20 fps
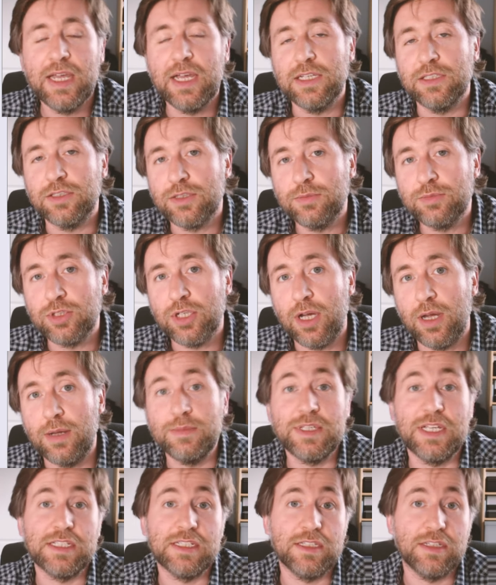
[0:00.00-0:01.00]
And
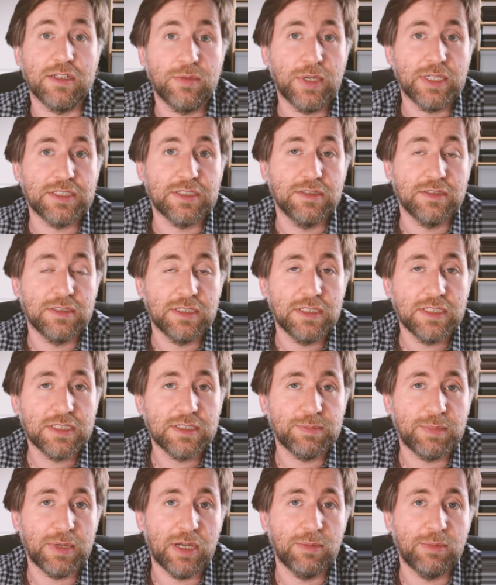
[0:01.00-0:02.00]
sometimes, as in the questions in
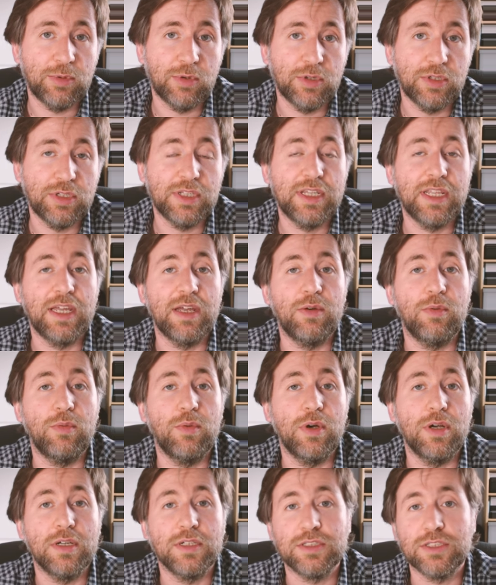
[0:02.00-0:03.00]
this PowerPoint, there
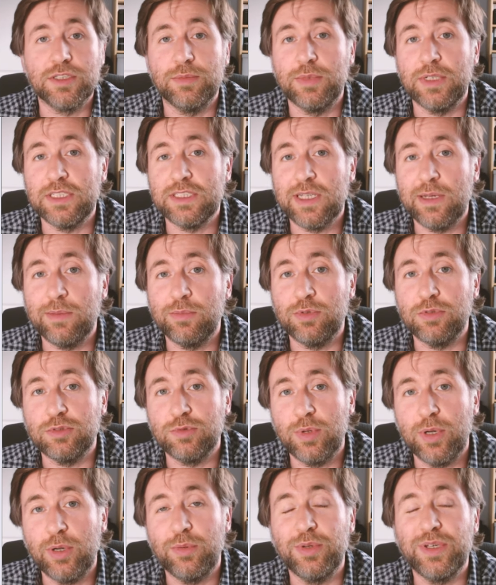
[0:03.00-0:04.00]
were some examples
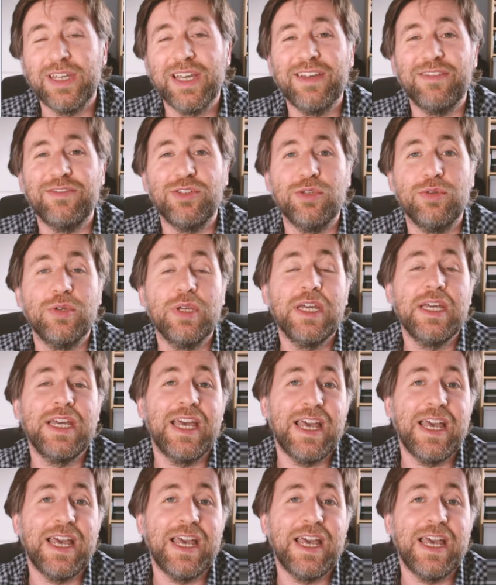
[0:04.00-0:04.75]
where we gave you